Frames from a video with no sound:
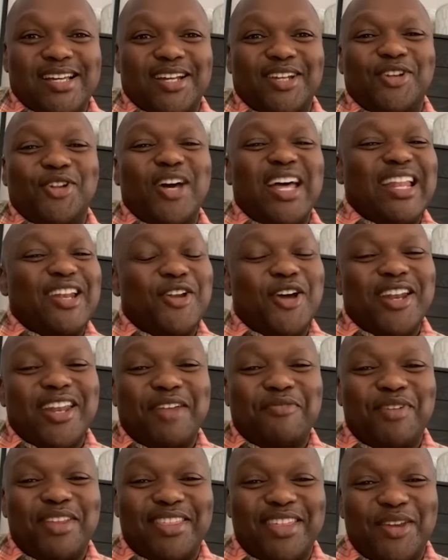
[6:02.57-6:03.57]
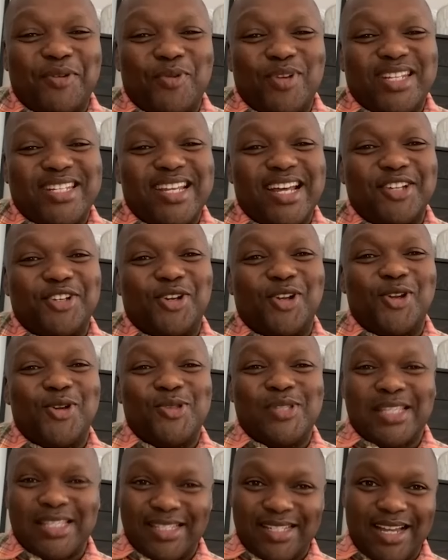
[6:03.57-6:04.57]
Not everything we touch
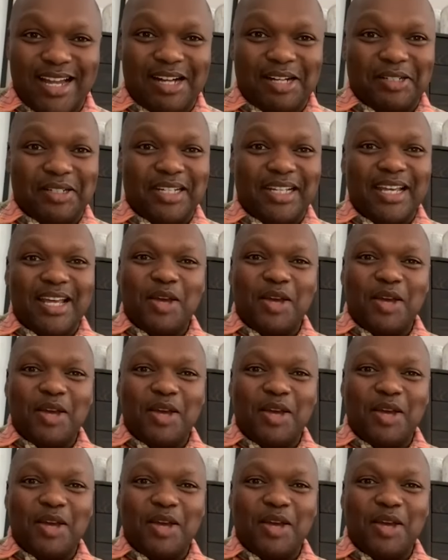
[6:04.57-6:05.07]
closes down.